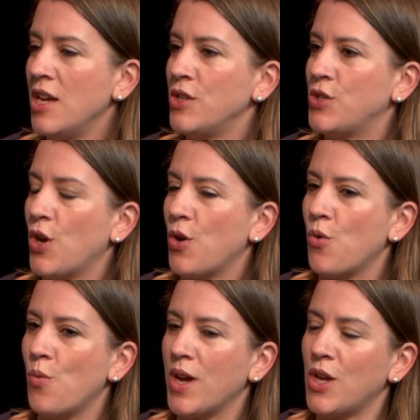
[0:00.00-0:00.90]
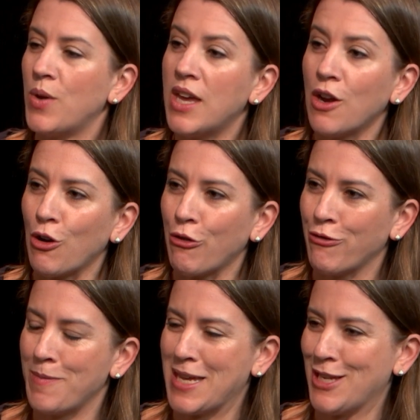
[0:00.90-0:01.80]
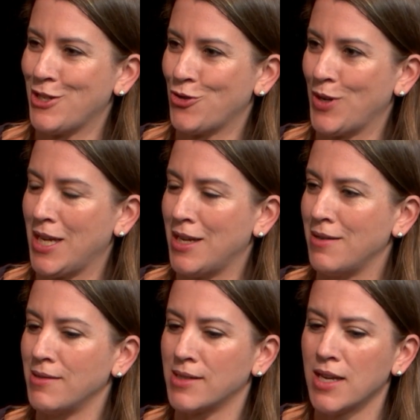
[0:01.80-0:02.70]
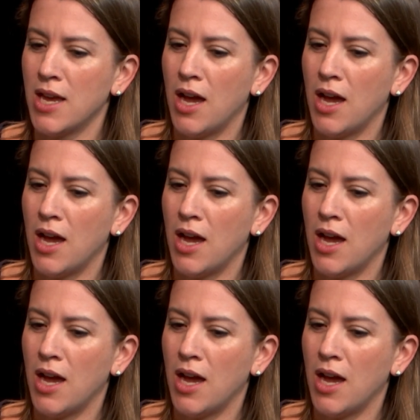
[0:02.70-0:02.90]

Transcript: So what you hear from the industry is